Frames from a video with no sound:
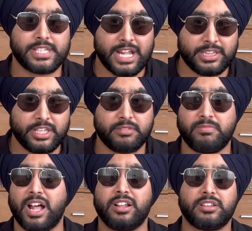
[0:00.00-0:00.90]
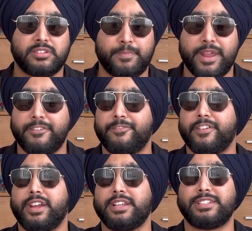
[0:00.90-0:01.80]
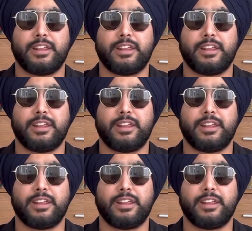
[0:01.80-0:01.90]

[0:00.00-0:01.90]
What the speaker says: health benefits.